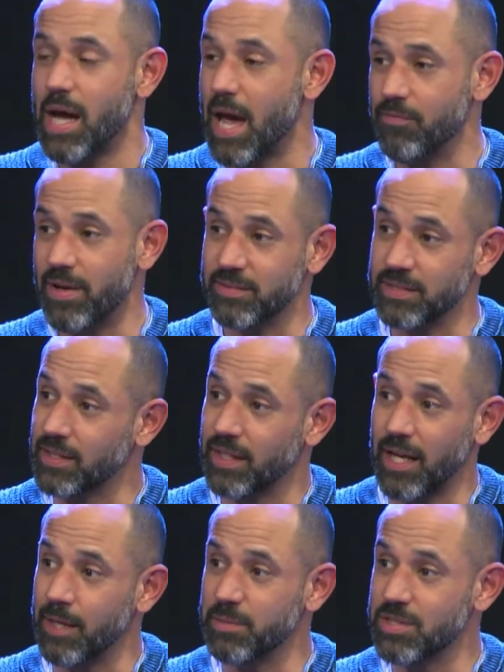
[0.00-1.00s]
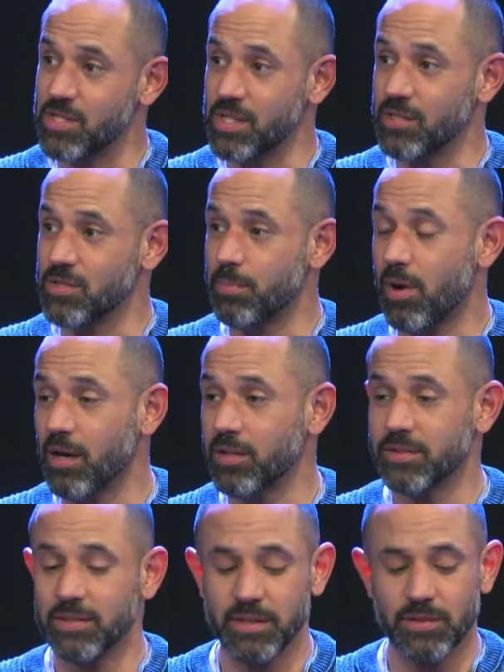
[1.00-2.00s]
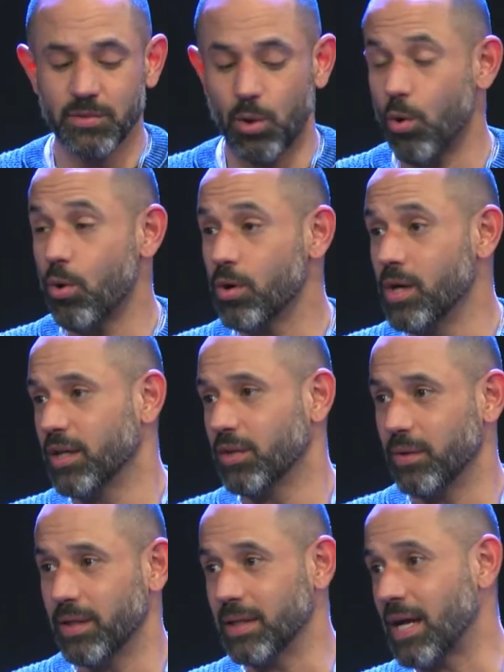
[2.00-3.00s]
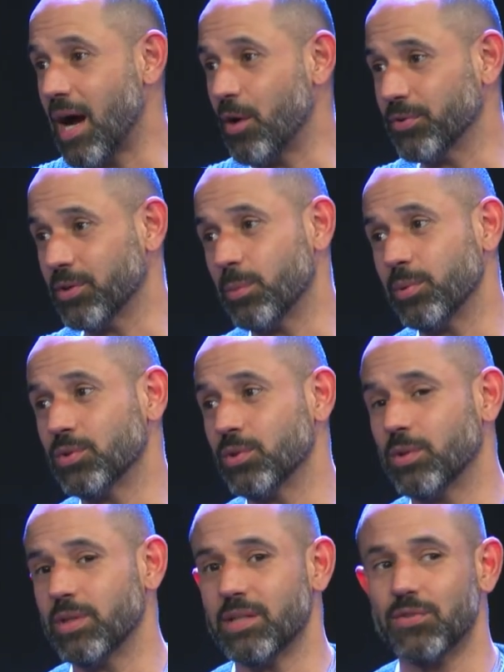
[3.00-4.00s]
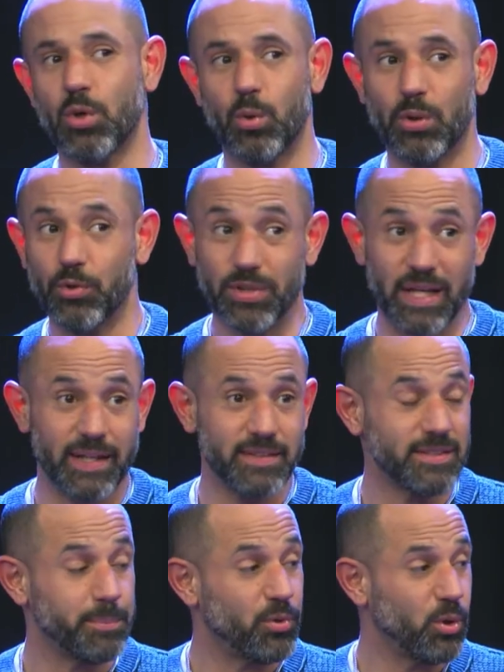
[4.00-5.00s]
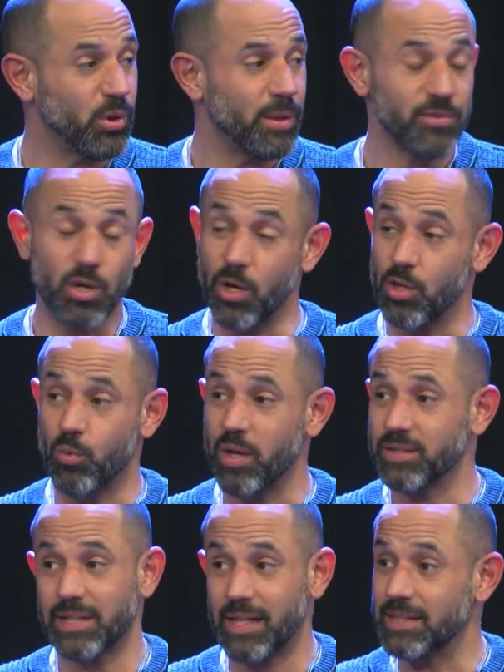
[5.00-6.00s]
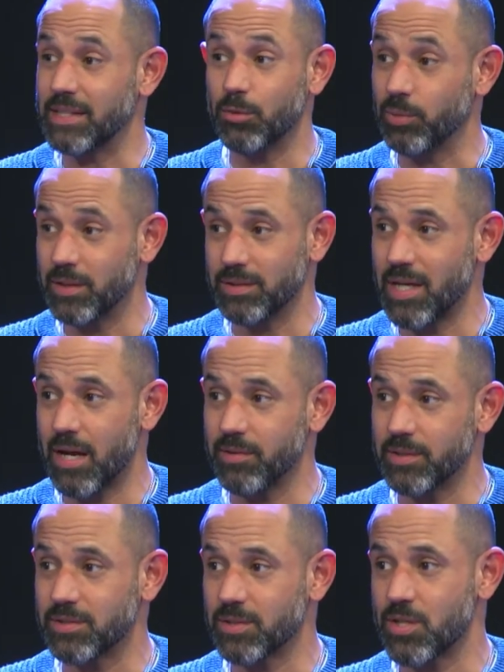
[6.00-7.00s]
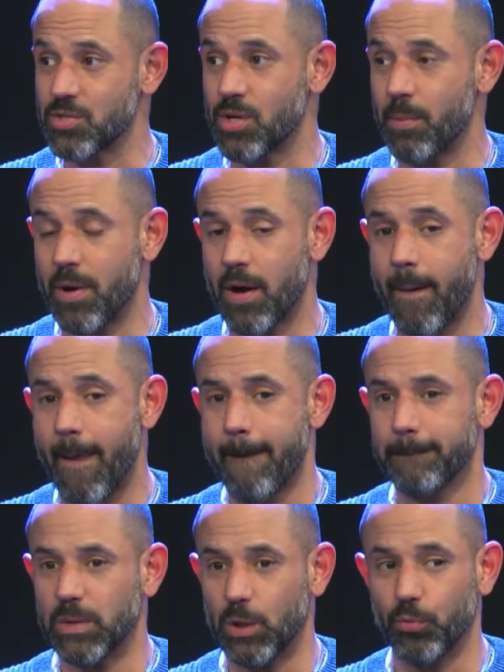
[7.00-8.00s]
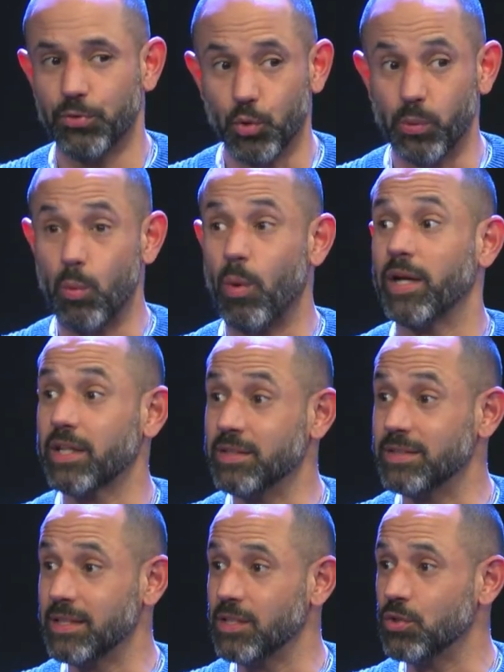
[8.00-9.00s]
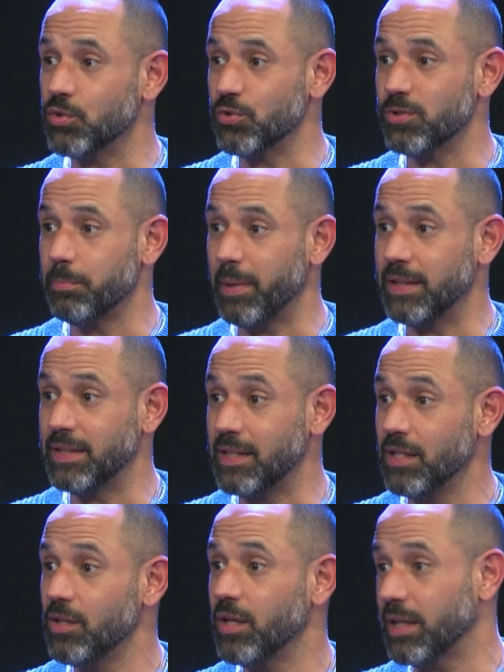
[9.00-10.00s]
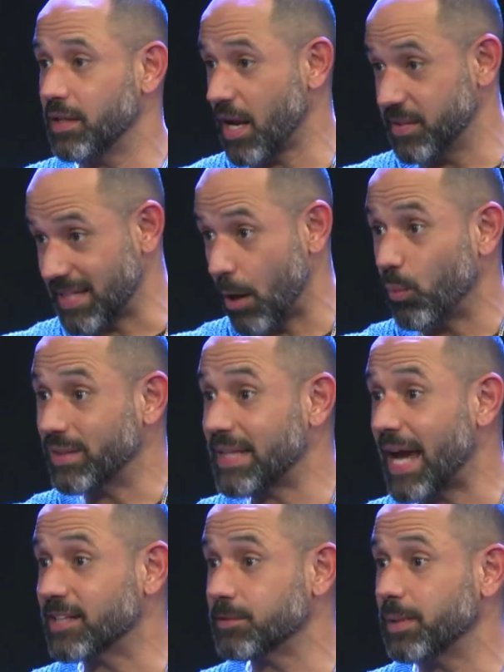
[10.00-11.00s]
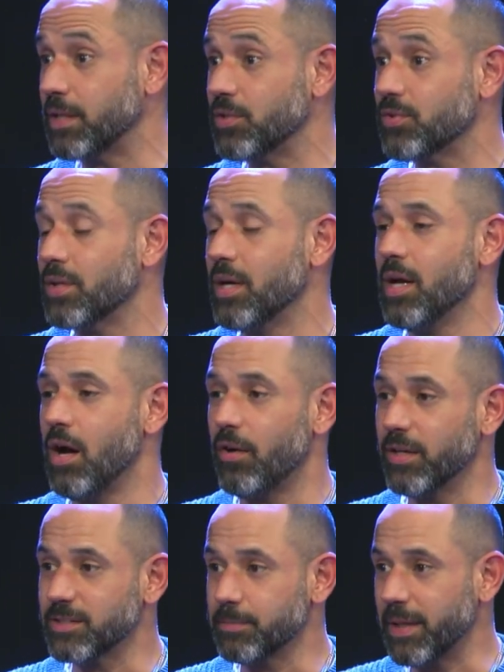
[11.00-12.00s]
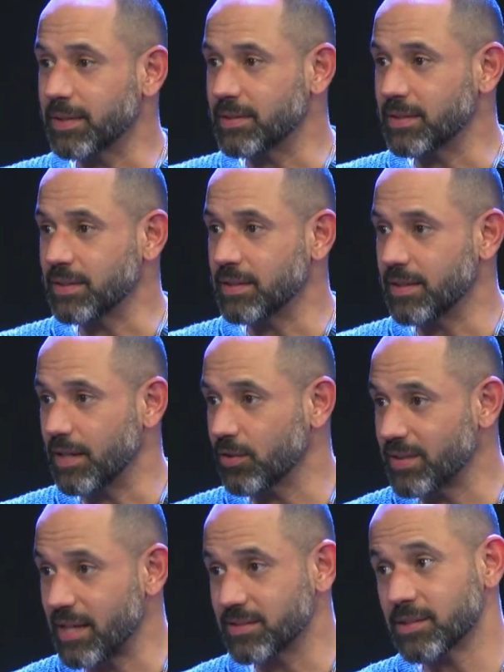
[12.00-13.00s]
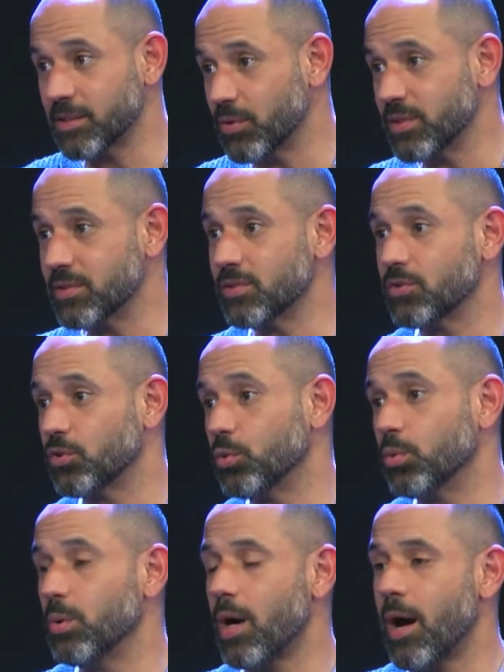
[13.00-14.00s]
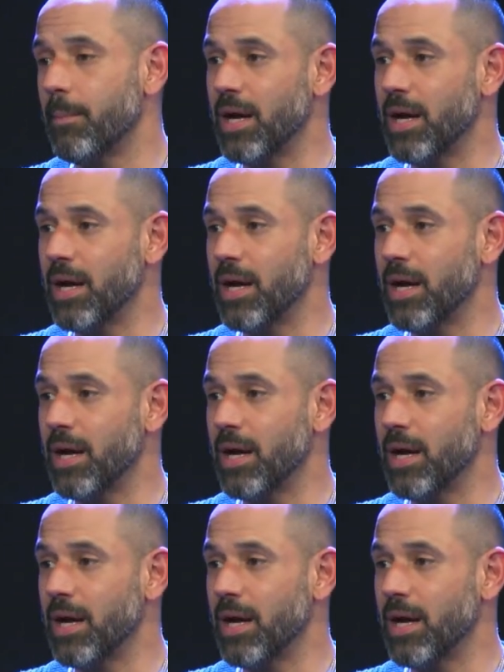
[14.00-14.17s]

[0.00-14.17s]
advancing climate change policies, or creating housing opportunities. So those legacy programs are the ones that I think we need to have a discussion about. You know, do we want to continue to spend here, and is that what taxpayers are expecting their tax increases to um,